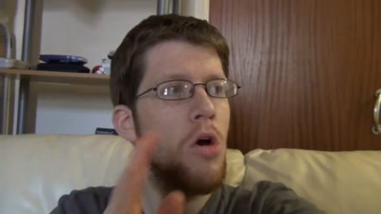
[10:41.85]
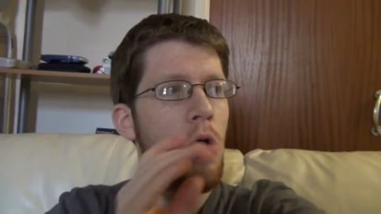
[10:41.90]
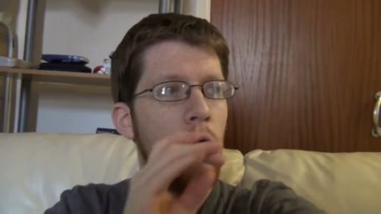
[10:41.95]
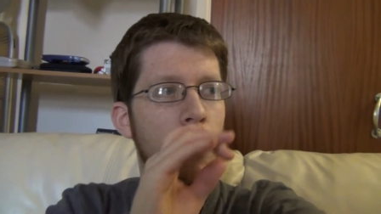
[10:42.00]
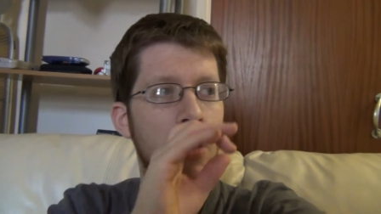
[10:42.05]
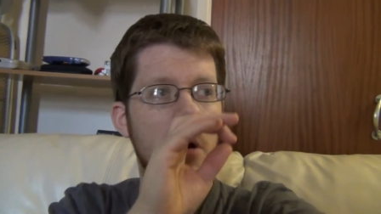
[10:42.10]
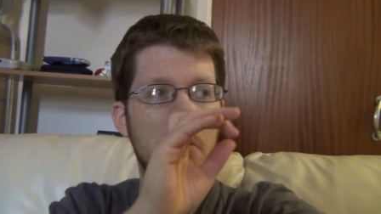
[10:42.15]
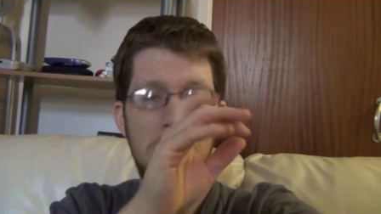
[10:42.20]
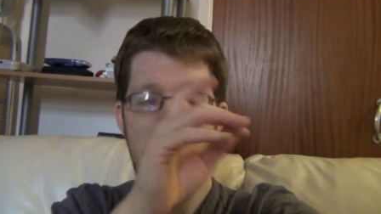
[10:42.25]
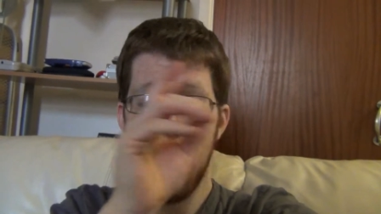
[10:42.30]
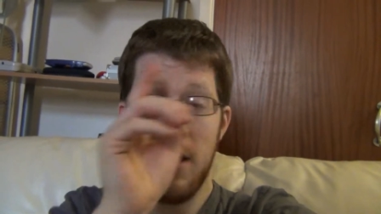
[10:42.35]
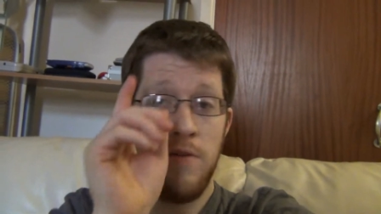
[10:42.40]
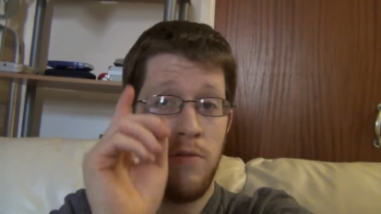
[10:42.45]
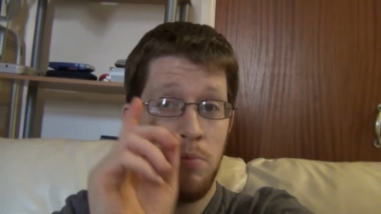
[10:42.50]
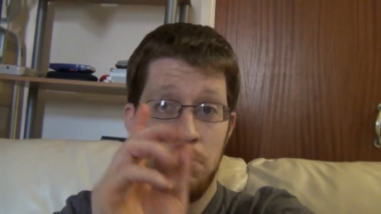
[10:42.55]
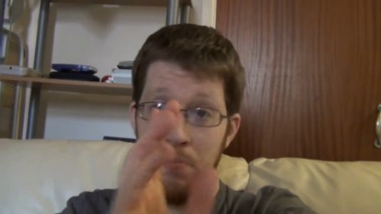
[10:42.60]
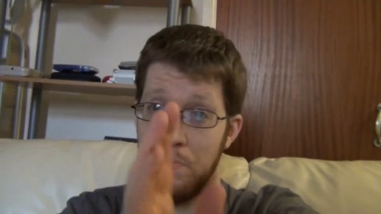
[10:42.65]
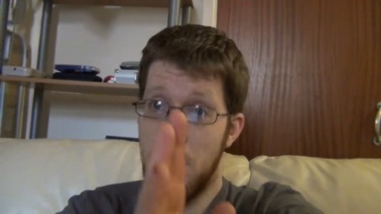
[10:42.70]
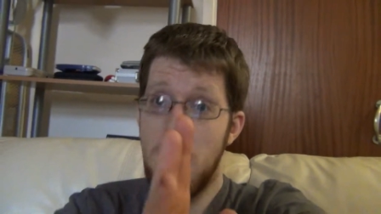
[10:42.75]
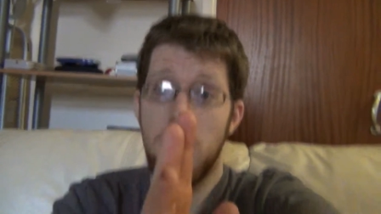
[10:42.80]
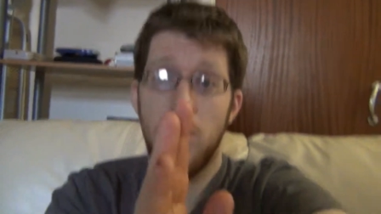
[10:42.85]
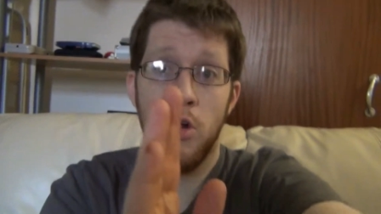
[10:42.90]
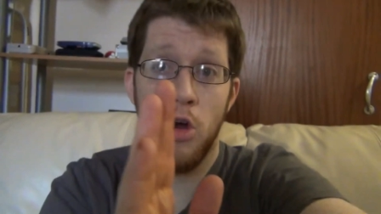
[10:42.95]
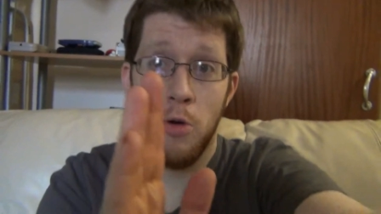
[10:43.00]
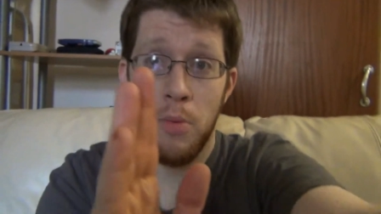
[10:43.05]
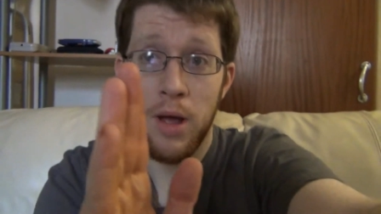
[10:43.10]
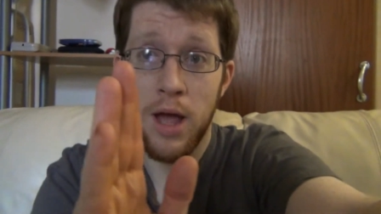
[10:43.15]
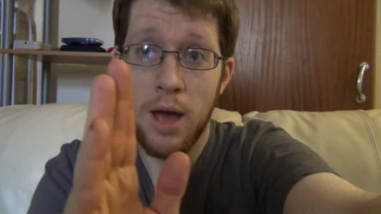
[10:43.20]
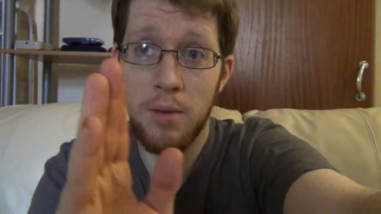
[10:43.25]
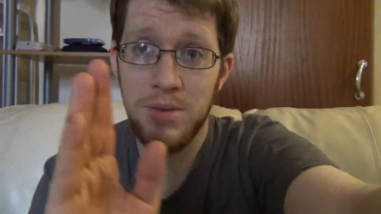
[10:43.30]
or even better,
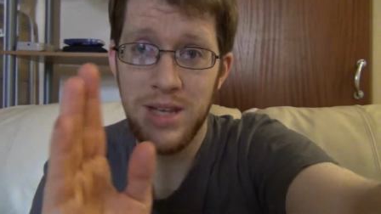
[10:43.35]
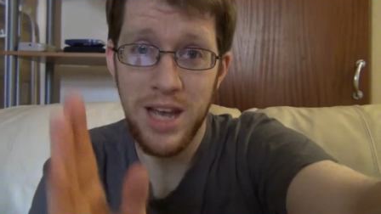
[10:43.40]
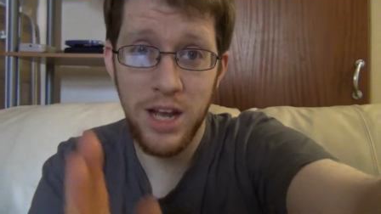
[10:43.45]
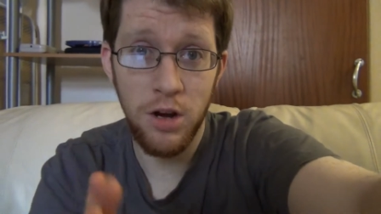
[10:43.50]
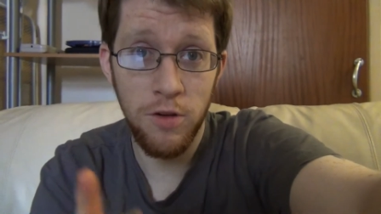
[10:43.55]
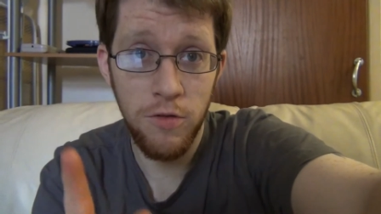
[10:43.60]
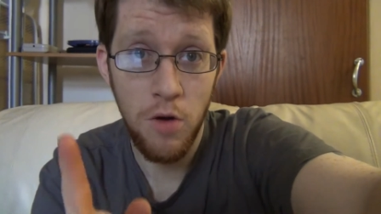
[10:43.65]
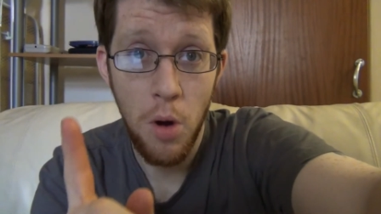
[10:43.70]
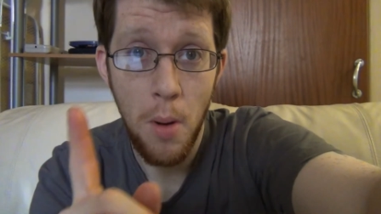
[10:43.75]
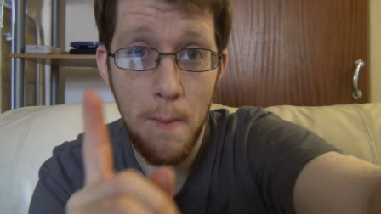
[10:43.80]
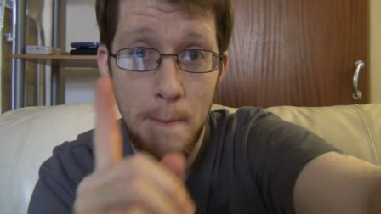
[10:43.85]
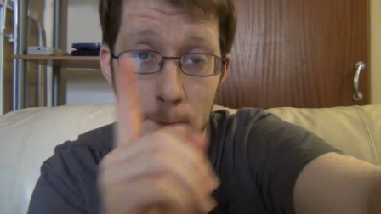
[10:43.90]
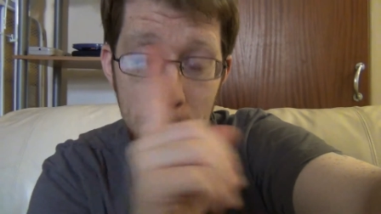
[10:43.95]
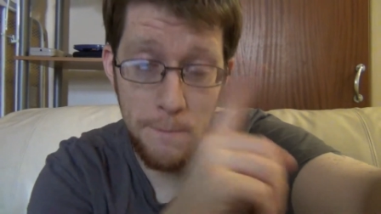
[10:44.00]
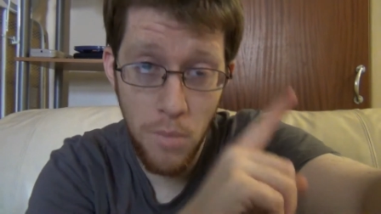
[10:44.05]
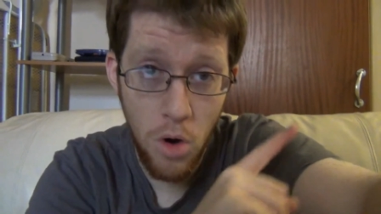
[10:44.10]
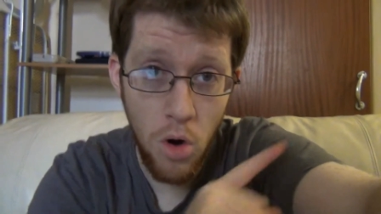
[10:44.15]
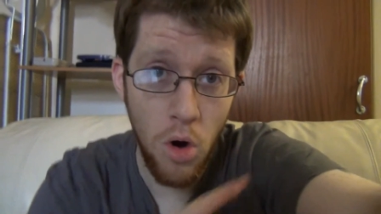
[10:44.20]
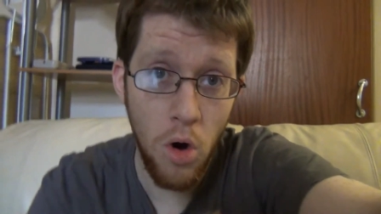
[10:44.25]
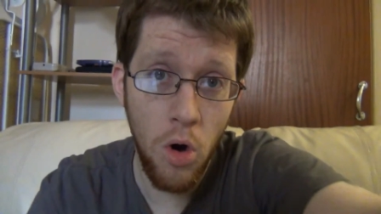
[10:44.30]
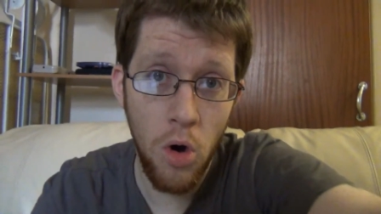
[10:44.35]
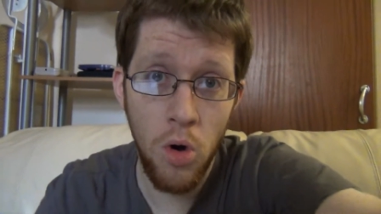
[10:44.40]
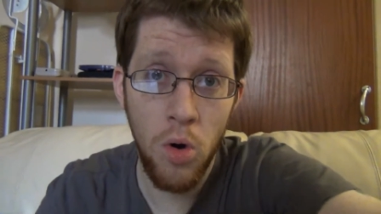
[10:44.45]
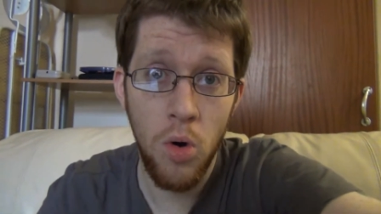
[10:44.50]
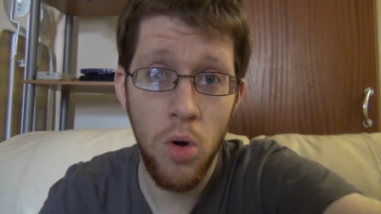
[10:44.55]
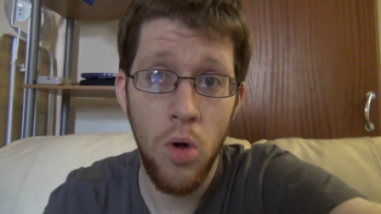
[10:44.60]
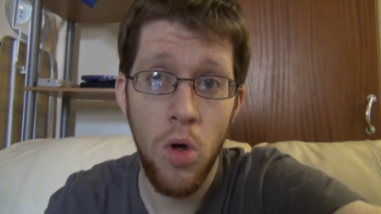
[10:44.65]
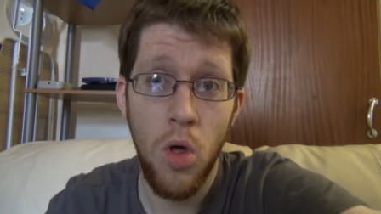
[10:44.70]
hoping I'm taking off more